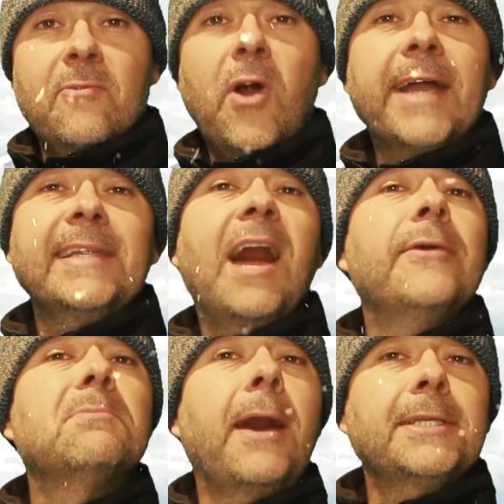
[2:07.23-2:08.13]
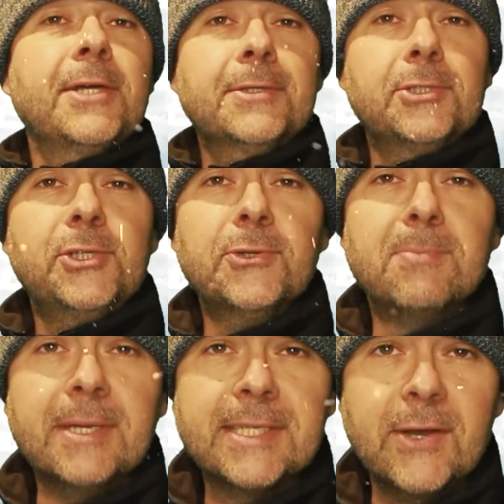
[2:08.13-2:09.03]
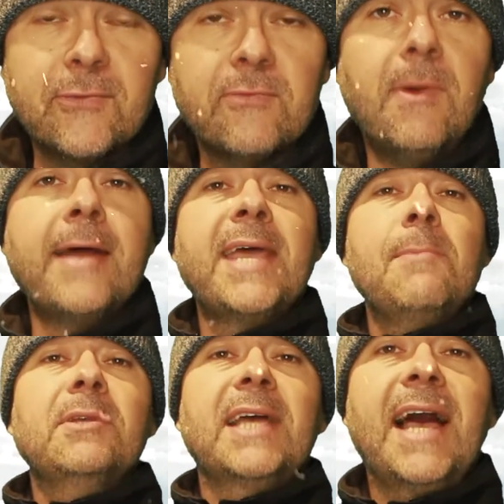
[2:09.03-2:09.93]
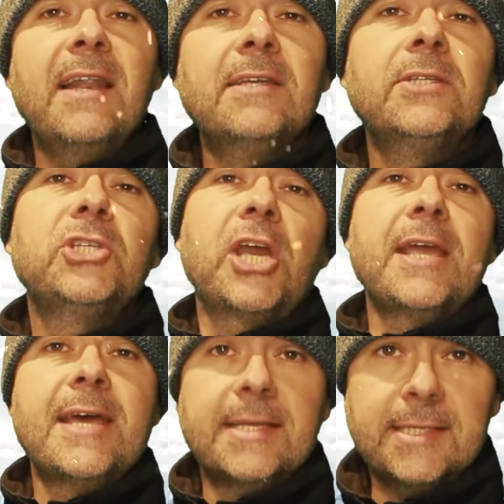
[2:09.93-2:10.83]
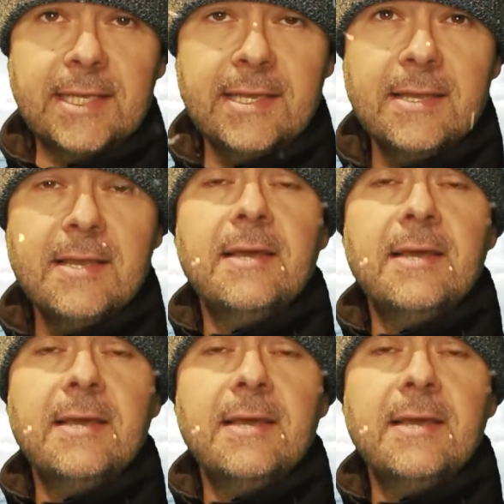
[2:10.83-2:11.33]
Right, now it's my turn to introduce myself. My name is Alan J. Hesse.